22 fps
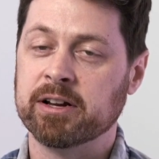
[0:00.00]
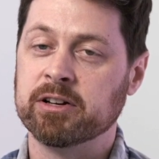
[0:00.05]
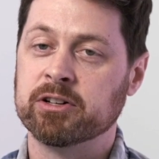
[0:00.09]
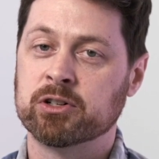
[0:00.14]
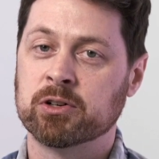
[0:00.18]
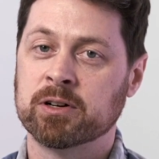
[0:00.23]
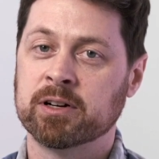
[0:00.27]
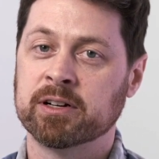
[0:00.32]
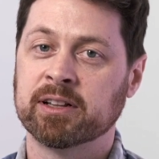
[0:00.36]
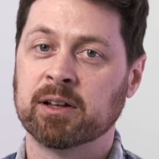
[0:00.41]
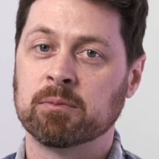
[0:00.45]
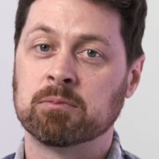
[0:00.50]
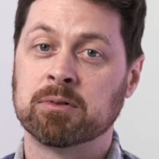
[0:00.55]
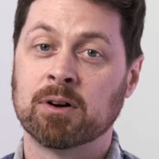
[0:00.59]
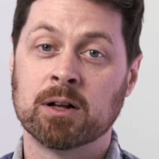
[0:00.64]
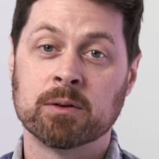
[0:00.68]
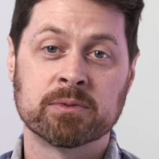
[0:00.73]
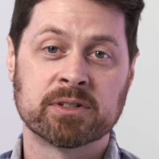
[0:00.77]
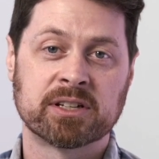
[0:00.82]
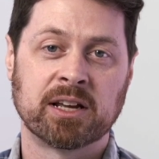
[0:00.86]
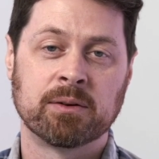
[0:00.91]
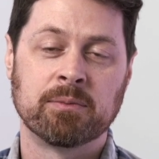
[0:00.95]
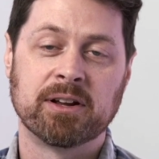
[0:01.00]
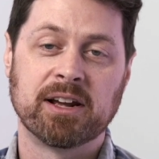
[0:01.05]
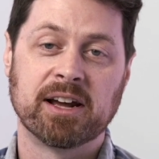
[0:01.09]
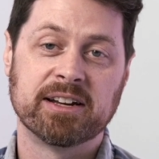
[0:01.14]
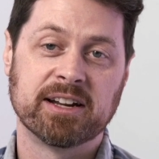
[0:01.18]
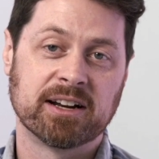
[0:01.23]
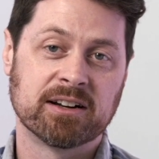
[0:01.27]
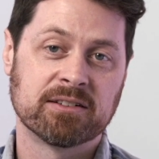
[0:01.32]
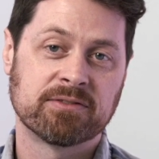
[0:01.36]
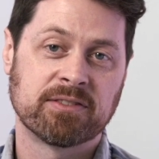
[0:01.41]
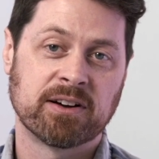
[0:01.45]
ensuring that problems can be
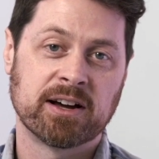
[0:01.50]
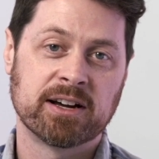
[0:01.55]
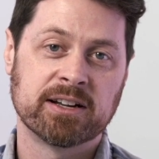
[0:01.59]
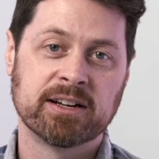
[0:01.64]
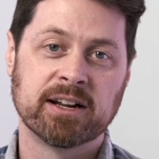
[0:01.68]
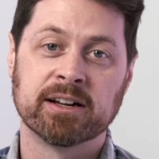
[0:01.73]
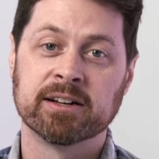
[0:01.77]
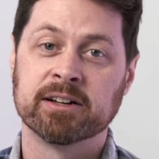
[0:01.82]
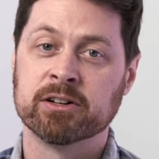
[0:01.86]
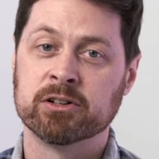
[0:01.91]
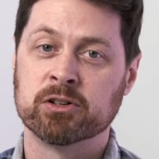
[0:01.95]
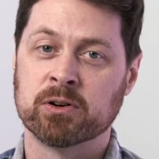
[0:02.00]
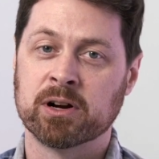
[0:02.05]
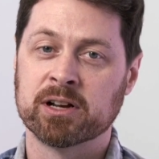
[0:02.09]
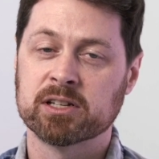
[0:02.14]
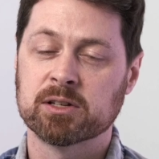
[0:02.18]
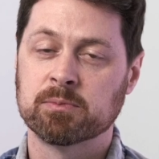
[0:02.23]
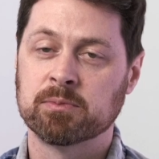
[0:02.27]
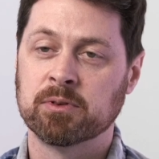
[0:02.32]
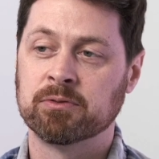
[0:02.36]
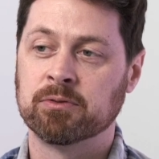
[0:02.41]
identified and addressed